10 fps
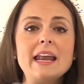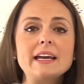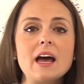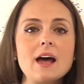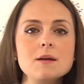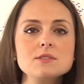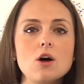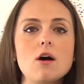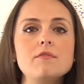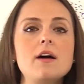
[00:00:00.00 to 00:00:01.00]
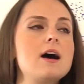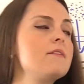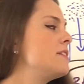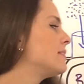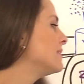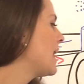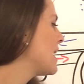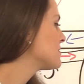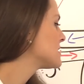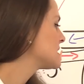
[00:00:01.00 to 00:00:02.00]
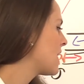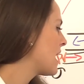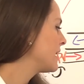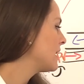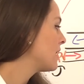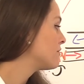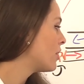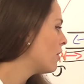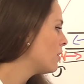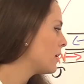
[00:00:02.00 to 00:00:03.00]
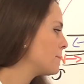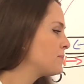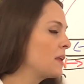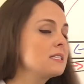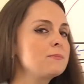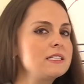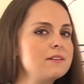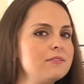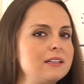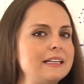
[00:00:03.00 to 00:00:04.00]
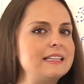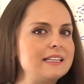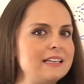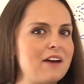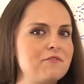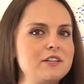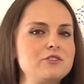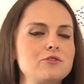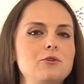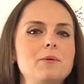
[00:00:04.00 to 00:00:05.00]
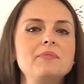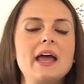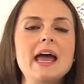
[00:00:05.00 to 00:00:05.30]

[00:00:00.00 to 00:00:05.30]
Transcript: And it comes off of the left side of the heart, specifically the left ventricle.